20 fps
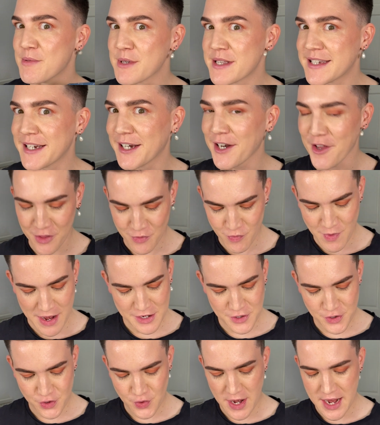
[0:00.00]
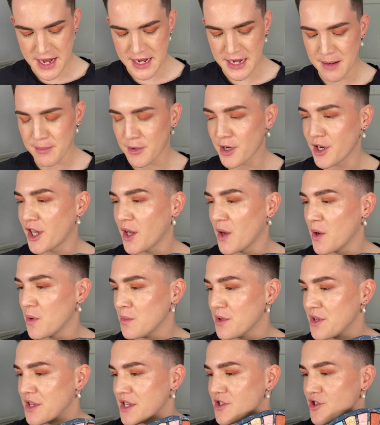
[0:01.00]
still on the red train, I'm going to go in
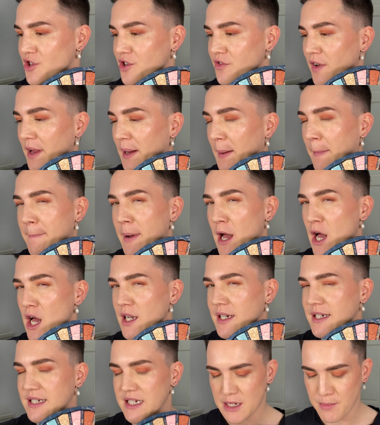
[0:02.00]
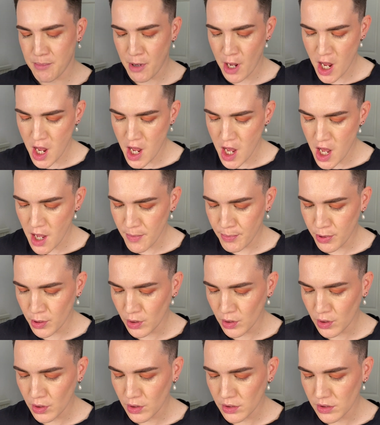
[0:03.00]
with this sort of like burgundy
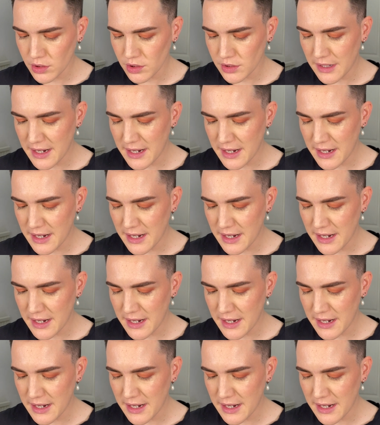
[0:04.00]
purple.